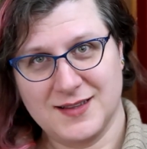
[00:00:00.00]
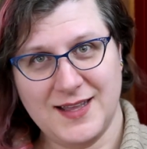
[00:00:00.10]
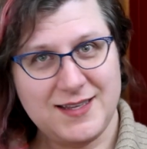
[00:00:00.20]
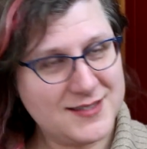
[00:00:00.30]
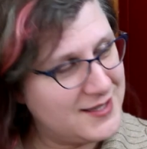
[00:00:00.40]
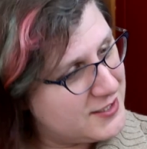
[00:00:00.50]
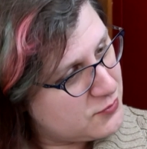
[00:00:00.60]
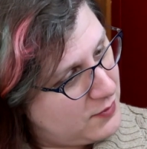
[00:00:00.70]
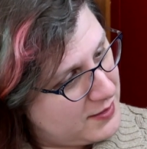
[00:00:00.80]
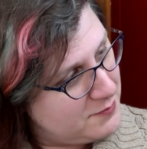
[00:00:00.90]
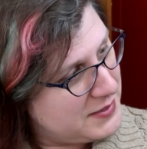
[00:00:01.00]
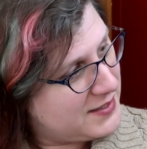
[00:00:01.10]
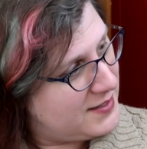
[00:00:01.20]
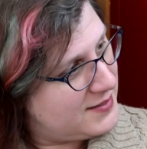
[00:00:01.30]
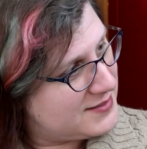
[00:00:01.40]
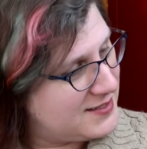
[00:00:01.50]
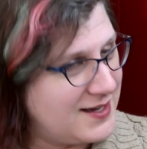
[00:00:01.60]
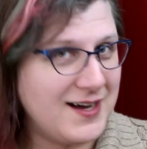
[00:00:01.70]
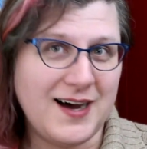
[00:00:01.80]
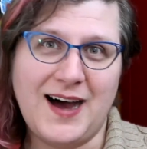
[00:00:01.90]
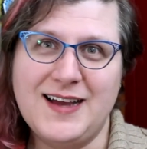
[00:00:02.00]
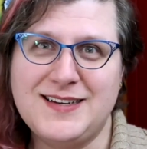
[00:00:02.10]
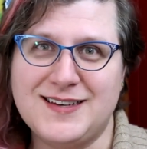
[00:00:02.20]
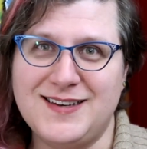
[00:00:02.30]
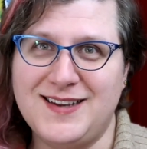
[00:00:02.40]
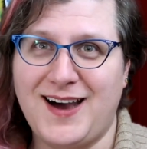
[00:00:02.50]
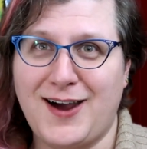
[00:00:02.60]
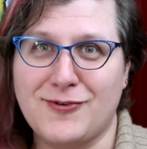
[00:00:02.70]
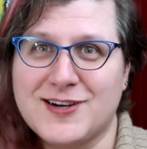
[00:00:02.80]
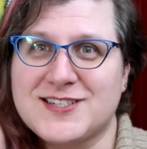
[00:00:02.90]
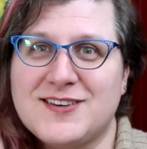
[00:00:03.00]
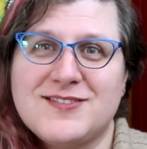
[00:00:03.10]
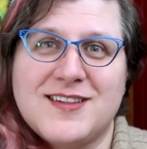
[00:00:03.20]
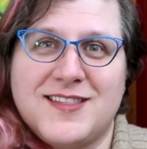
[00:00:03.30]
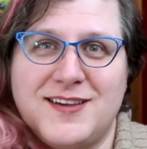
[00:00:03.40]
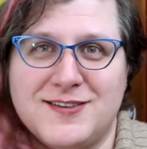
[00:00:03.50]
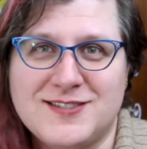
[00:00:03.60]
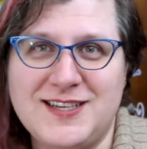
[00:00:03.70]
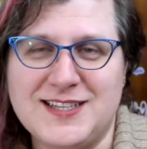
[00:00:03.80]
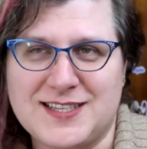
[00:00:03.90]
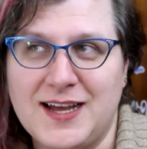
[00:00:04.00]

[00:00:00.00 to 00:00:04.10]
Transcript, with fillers: Late to this one because uh, I did not rush out to the theater to see this.